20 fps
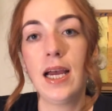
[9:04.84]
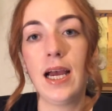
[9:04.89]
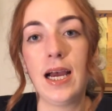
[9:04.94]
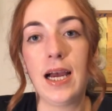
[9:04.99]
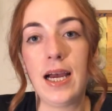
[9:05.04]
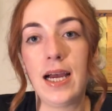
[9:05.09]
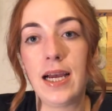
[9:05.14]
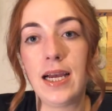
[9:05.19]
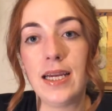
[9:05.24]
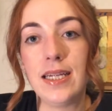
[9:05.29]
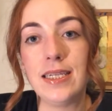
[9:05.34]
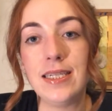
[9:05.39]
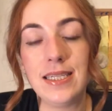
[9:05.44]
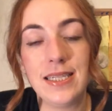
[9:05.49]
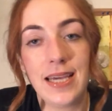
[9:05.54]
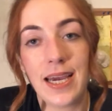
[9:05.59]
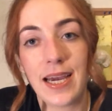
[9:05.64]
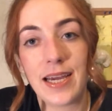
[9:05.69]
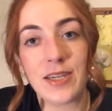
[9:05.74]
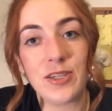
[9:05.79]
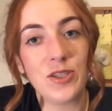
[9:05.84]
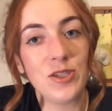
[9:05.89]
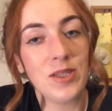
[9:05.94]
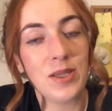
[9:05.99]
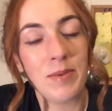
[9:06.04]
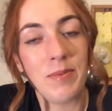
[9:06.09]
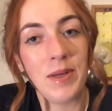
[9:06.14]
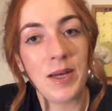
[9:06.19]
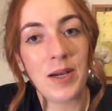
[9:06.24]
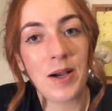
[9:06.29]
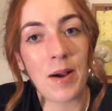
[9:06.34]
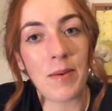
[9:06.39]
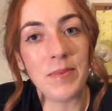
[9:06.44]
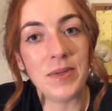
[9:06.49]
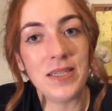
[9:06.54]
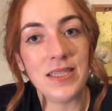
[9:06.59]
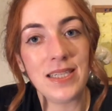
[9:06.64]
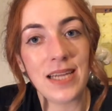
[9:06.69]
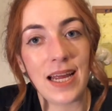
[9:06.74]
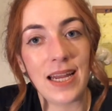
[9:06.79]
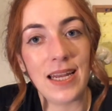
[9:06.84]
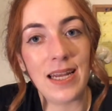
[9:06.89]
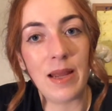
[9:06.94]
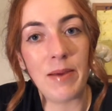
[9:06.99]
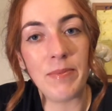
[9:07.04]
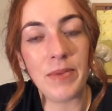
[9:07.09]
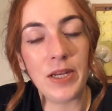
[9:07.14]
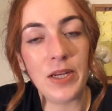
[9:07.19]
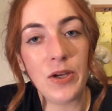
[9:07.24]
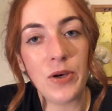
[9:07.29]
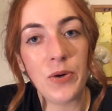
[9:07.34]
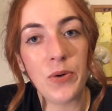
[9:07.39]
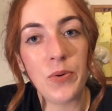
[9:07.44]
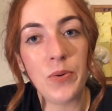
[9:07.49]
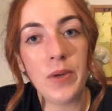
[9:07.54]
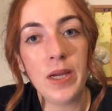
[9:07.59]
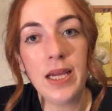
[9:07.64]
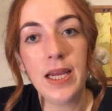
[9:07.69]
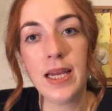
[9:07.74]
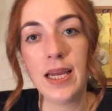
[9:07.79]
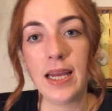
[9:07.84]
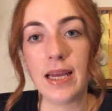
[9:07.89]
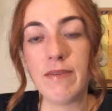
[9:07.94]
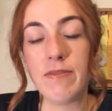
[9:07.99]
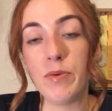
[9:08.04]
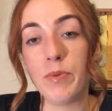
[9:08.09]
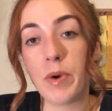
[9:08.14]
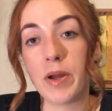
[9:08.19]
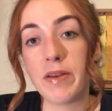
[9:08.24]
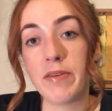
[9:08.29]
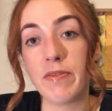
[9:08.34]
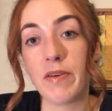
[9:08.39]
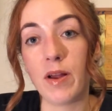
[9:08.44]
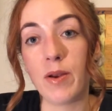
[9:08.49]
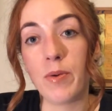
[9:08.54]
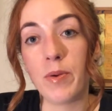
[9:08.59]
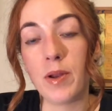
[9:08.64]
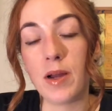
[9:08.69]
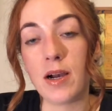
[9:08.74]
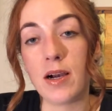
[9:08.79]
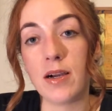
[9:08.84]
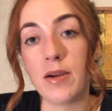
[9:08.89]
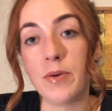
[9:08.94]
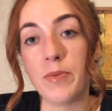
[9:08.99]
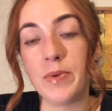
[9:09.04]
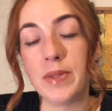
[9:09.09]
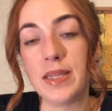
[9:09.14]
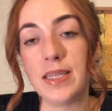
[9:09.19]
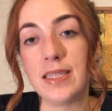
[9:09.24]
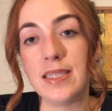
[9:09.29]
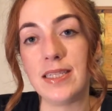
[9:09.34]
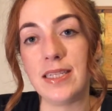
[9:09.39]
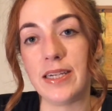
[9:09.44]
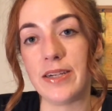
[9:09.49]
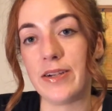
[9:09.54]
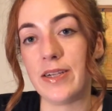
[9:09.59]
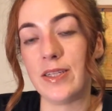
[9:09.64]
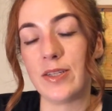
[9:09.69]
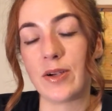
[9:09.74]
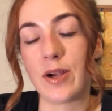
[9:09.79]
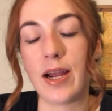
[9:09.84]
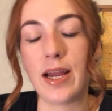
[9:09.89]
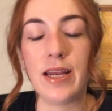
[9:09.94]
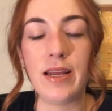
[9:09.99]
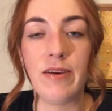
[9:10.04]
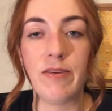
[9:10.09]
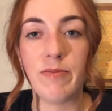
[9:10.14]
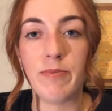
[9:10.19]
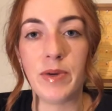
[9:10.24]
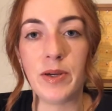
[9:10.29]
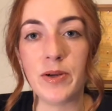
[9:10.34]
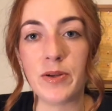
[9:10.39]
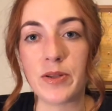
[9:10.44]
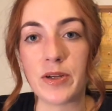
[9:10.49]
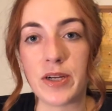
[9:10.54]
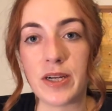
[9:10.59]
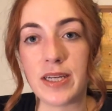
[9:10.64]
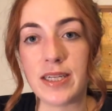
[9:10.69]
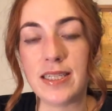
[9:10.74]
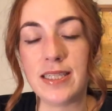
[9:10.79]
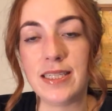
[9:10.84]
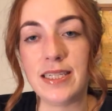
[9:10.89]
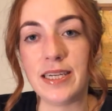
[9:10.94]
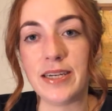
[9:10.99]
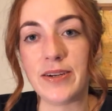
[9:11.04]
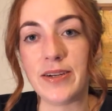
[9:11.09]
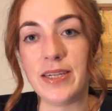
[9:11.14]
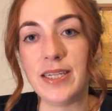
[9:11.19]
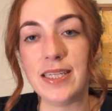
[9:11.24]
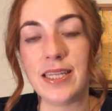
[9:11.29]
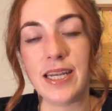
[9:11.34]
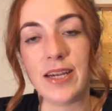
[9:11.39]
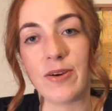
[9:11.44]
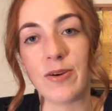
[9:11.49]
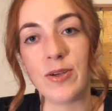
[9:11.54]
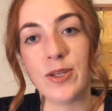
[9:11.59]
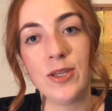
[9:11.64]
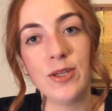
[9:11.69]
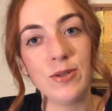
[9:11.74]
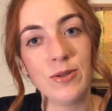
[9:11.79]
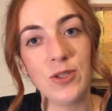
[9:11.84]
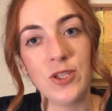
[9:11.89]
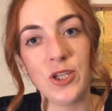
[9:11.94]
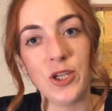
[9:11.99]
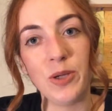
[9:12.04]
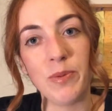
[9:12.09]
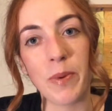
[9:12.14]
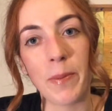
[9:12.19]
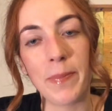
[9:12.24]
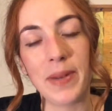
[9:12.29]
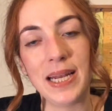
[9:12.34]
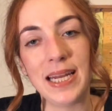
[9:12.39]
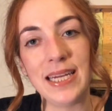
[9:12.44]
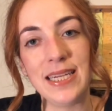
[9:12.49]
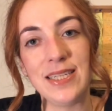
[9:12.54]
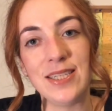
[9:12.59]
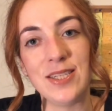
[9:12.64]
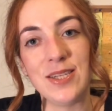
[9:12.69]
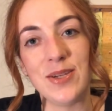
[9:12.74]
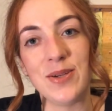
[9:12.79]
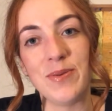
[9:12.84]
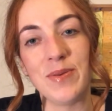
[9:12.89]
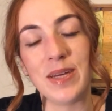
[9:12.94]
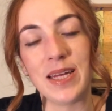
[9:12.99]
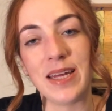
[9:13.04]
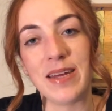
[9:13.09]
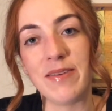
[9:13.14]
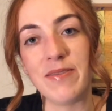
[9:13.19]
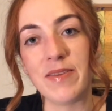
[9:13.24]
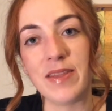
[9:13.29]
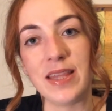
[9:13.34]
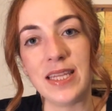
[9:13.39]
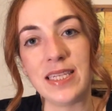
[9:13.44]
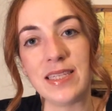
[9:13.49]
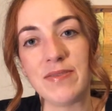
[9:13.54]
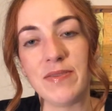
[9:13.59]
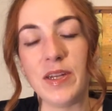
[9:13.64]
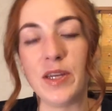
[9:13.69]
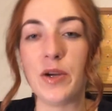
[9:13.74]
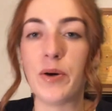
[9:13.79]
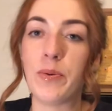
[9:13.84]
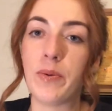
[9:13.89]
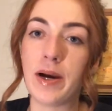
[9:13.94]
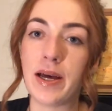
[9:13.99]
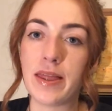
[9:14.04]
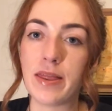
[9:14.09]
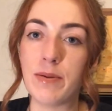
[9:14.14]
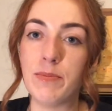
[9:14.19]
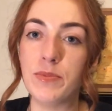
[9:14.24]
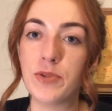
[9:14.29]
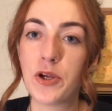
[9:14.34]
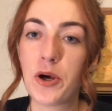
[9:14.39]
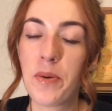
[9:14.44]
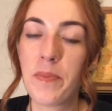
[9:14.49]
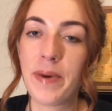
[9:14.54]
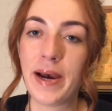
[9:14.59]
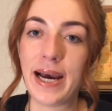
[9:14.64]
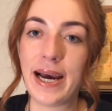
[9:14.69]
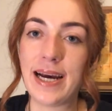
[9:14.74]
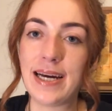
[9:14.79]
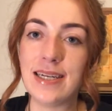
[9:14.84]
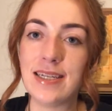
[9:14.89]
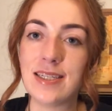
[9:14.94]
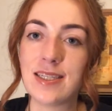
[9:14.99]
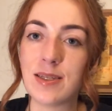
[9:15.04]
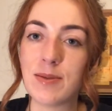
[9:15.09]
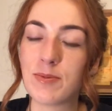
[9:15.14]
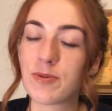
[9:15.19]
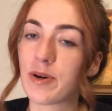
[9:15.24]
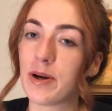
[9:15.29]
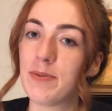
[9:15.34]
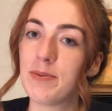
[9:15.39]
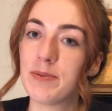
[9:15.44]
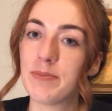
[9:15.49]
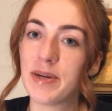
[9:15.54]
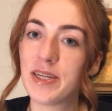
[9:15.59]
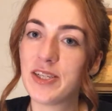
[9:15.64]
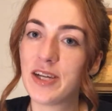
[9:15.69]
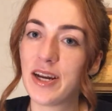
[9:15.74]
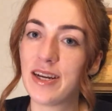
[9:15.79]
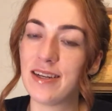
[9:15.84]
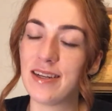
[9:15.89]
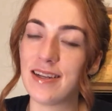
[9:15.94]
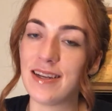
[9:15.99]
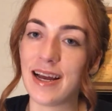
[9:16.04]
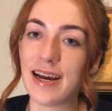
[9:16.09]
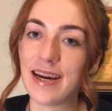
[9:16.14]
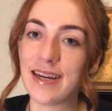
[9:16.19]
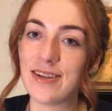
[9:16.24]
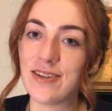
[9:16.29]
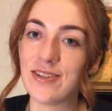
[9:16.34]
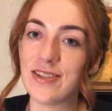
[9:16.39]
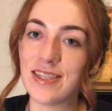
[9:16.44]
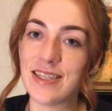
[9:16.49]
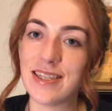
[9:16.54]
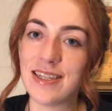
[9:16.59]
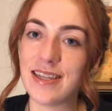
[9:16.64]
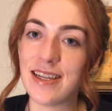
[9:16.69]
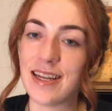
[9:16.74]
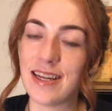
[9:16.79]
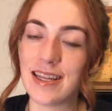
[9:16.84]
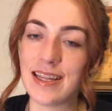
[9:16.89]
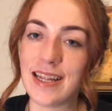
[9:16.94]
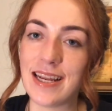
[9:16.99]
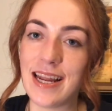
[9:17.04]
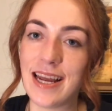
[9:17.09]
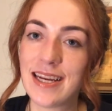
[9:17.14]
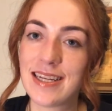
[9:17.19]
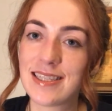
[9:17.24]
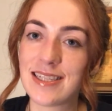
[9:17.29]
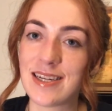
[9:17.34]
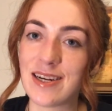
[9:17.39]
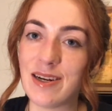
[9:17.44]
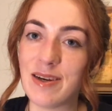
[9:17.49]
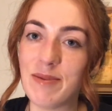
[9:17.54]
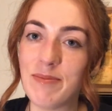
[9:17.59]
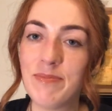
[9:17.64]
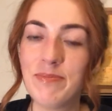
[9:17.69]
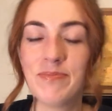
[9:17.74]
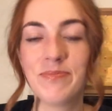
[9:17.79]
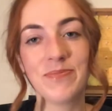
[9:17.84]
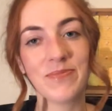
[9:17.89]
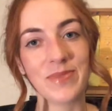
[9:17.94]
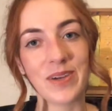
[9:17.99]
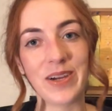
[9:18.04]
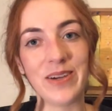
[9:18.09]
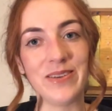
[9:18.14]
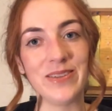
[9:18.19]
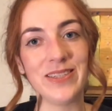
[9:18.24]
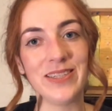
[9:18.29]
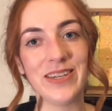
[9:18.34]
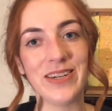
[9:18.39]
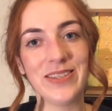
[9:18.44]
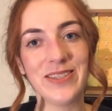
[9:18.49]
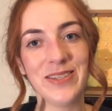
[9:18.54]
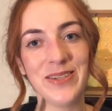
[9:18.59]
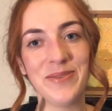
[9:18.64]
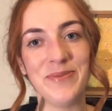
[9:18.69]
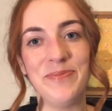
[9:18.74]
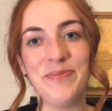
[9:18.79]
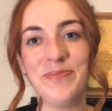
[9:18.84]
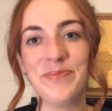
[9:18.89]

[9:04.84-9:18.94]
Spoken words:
And yeah, just give me a comment and let me know. If you want to follow along with this series or any of my other series here on YouTube, please do give this video a thumbs up and subscribe to my channel. And until the next time, I'll see y'all soon.